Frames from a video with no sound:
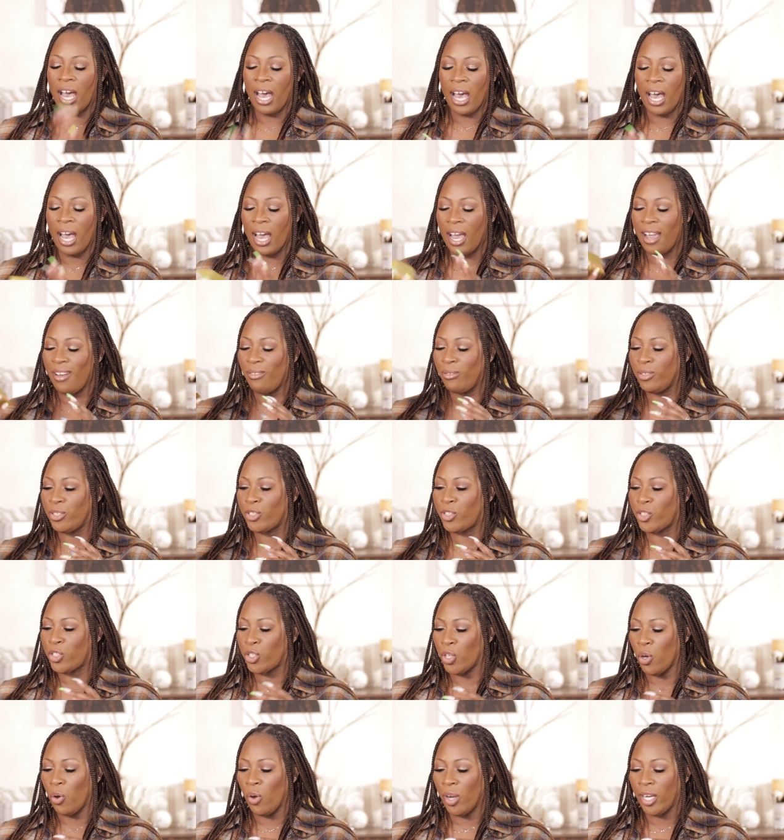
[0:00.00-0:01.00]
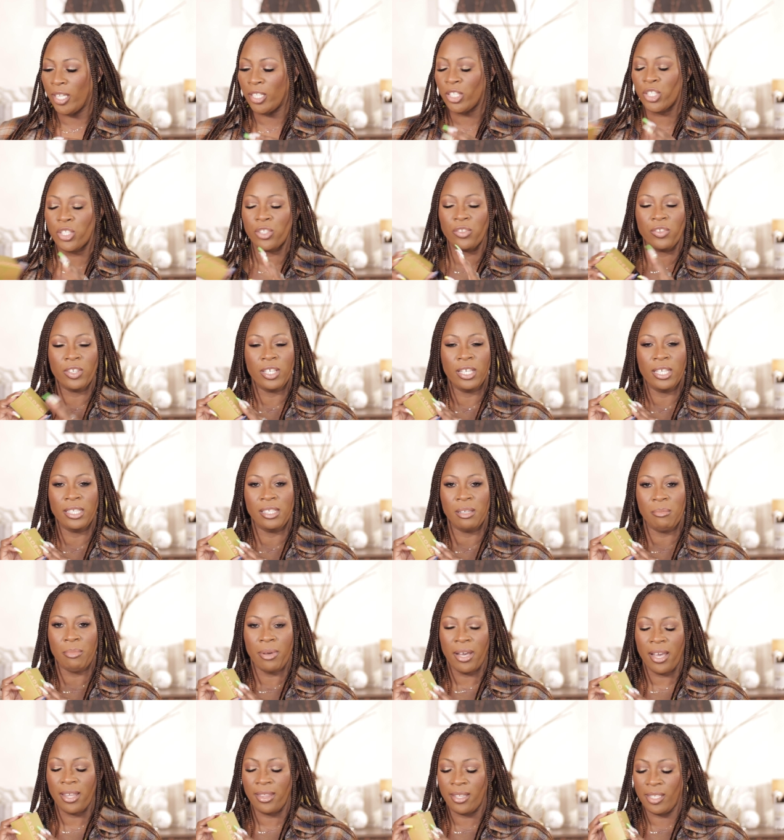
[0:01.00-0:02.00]
I was so intrigued
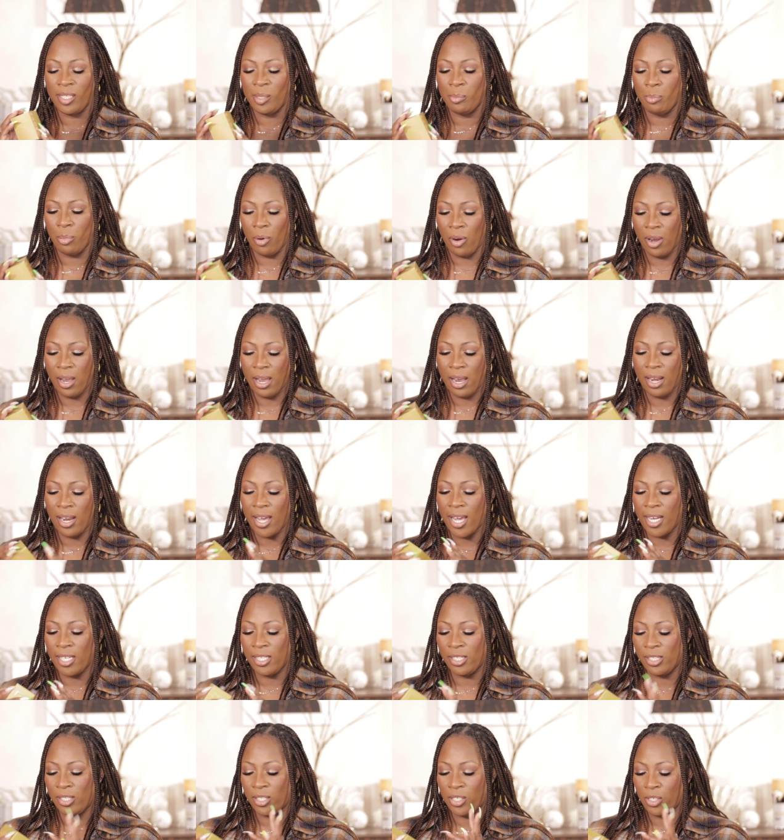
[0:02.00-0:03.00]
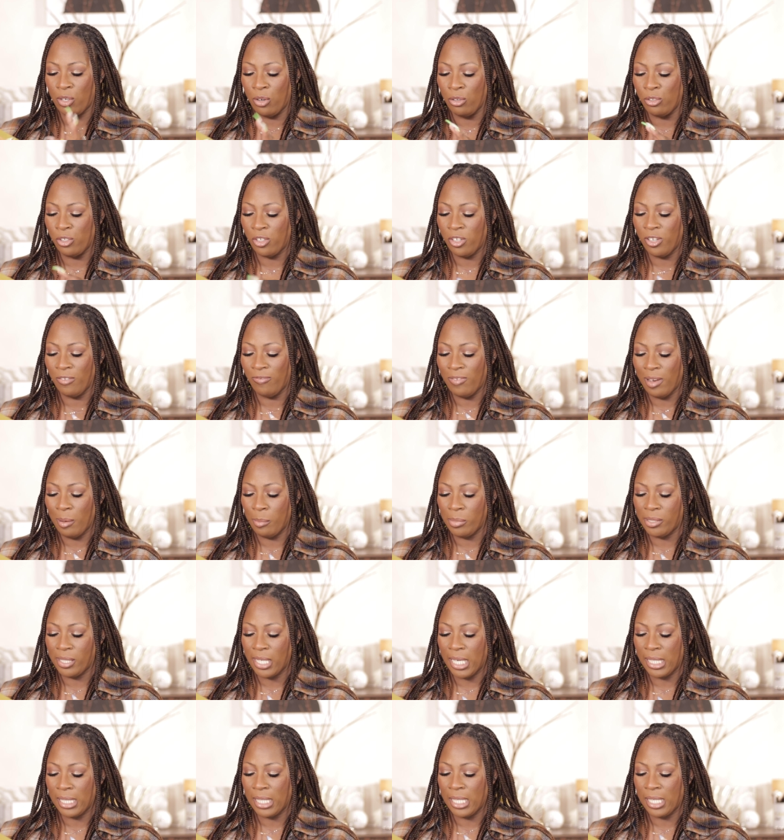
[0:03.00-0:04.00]
by this brand. I don't know if I'm
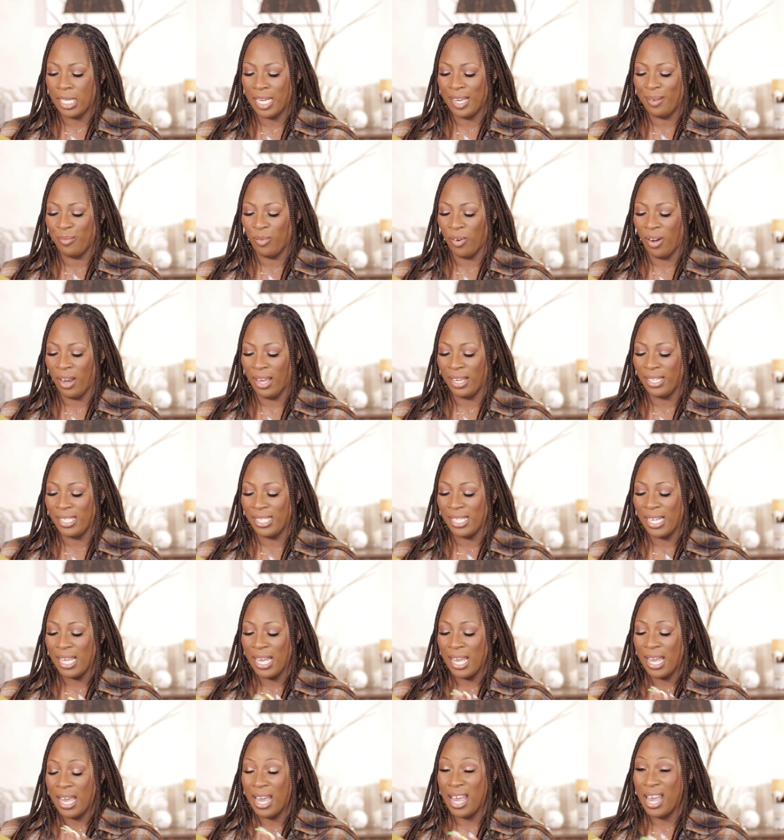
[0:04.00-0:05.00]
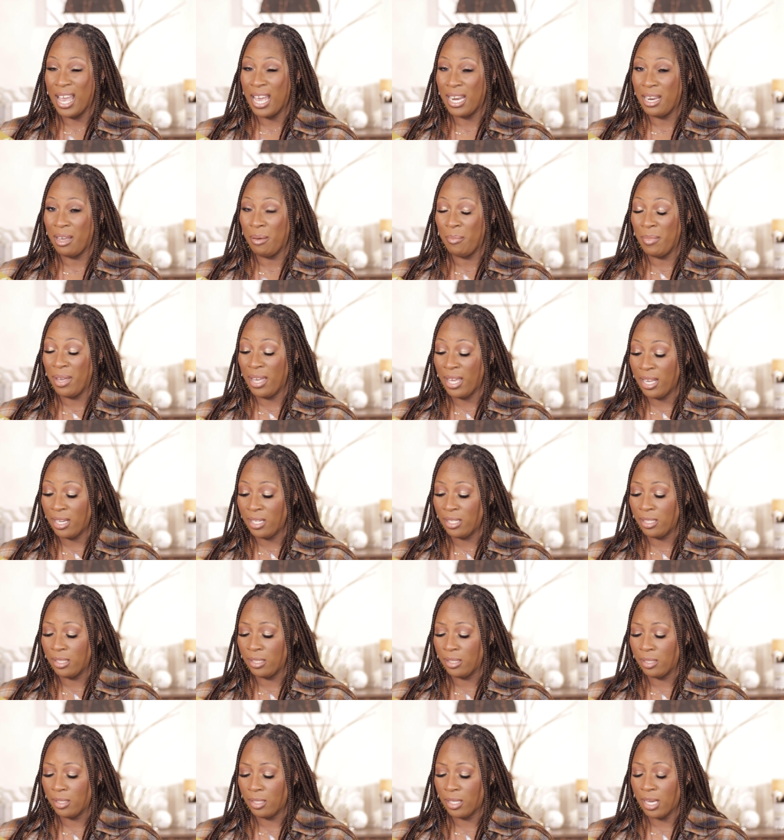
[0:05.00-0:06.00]
saying the name right. Edaman?
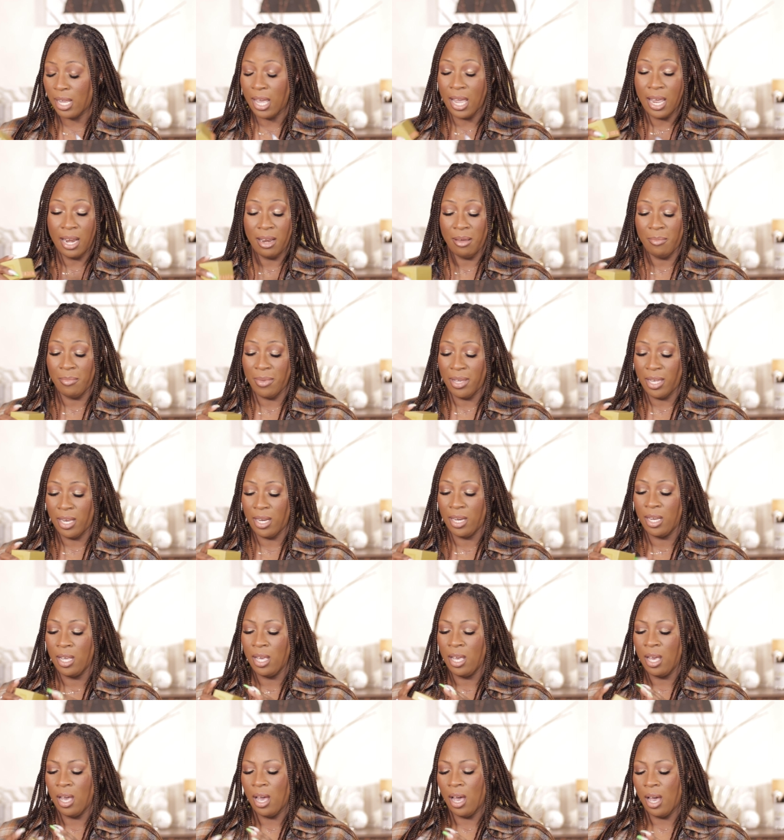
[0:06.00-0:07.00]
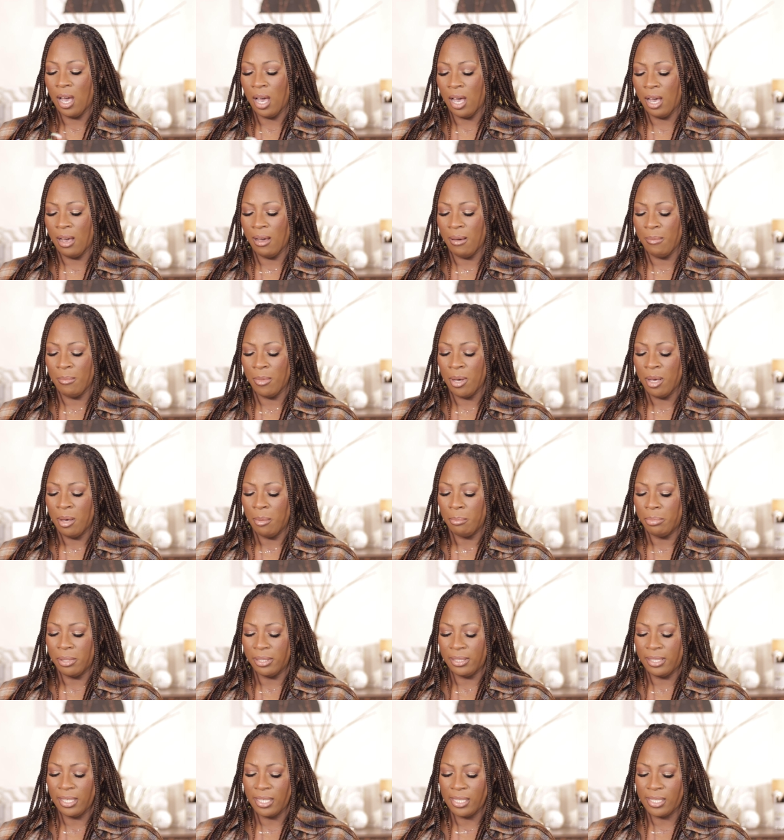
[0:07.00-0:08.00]
Edaman. Um,
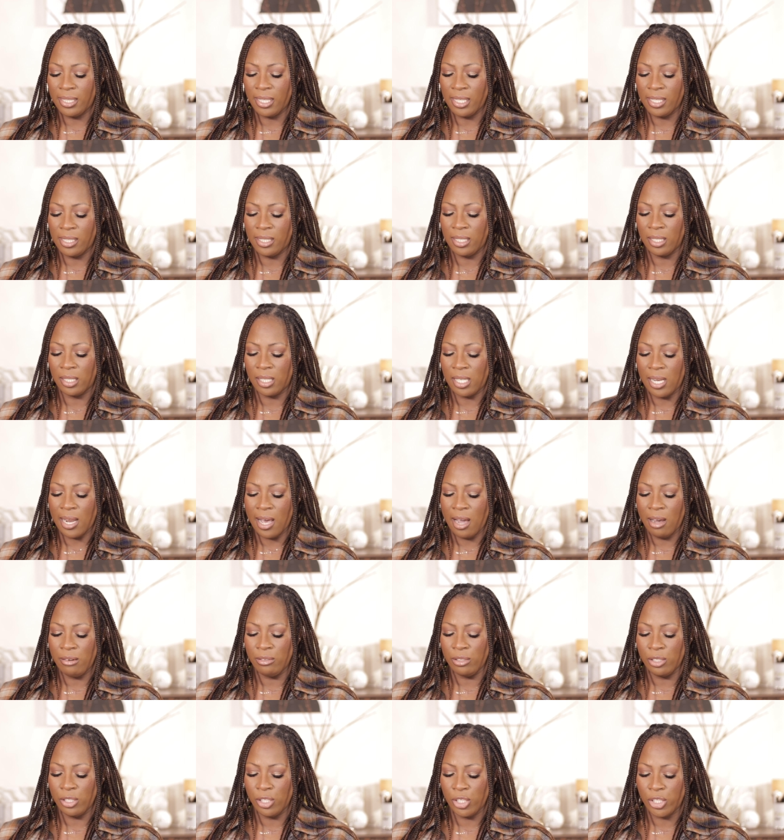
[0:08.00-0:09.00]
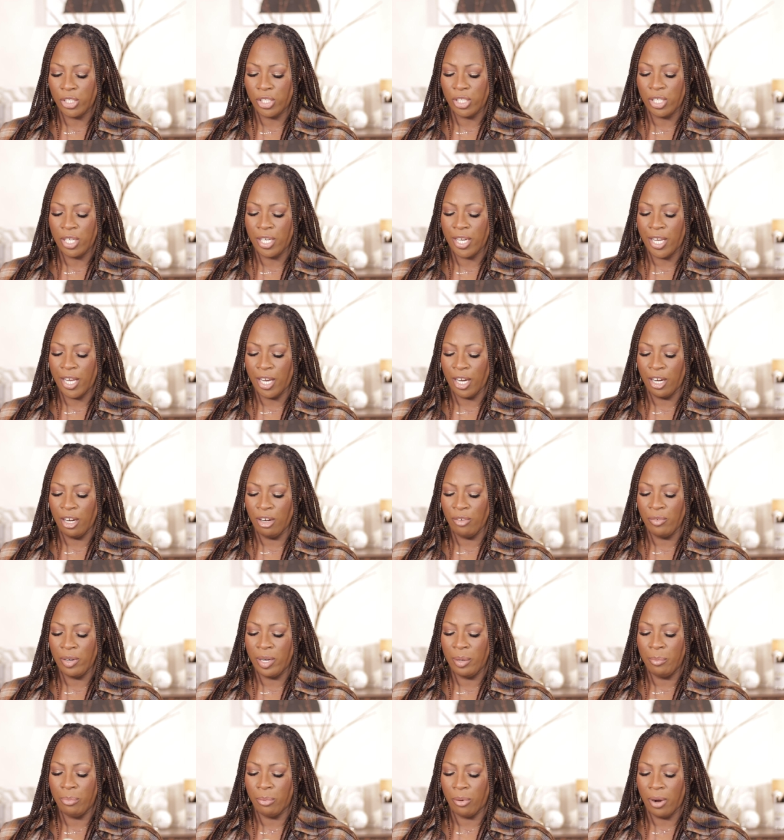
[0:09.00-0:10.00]
but this is the Cloud Cushion
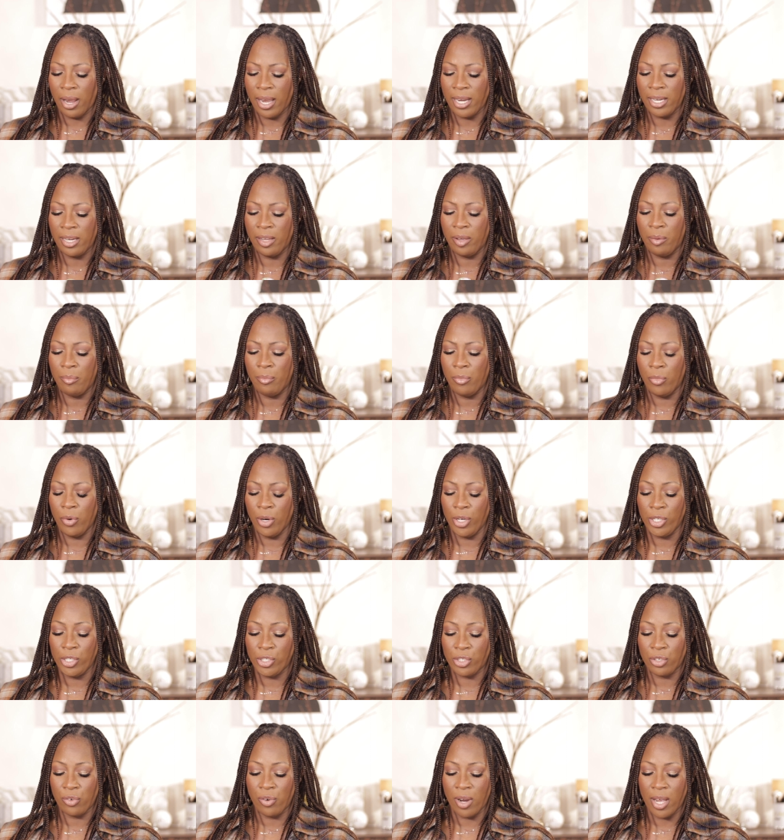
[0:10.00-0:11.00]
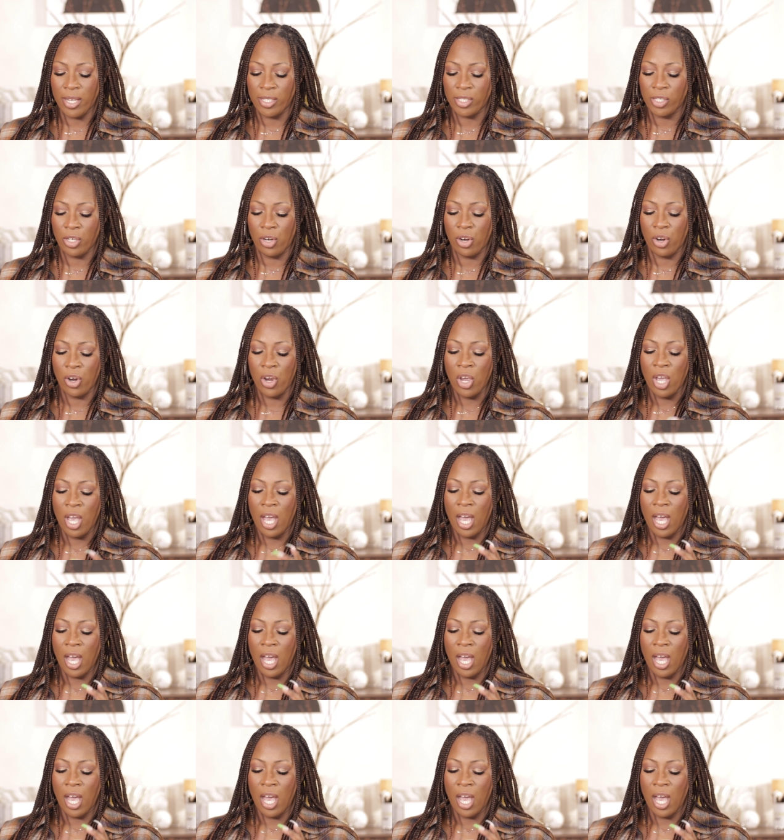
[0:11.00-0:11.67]
Airy Brightening Moisturizer.